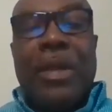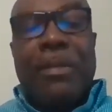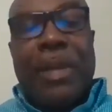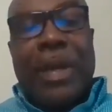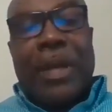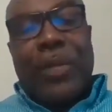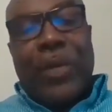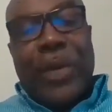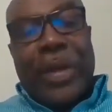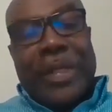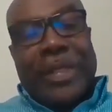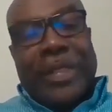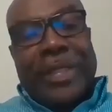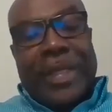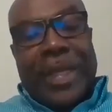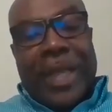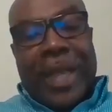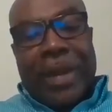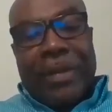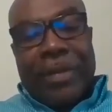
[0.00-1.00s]
But what
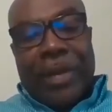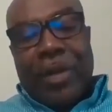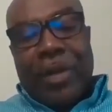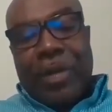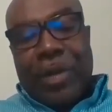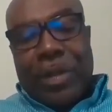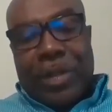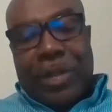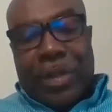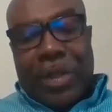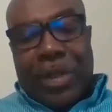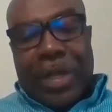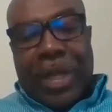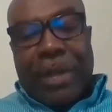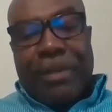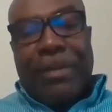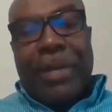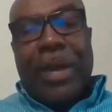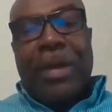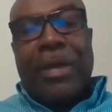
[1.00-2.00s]
I really want to talk
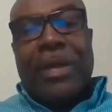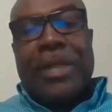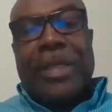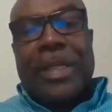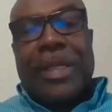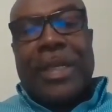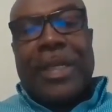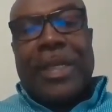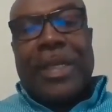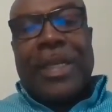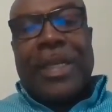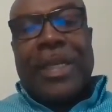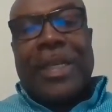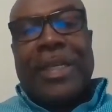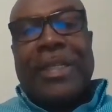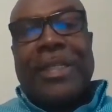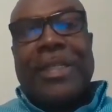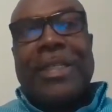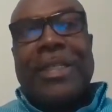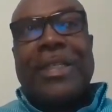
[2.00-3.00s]
about
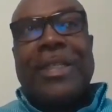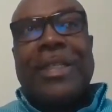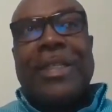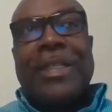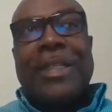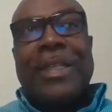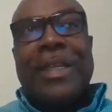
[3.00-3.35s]
is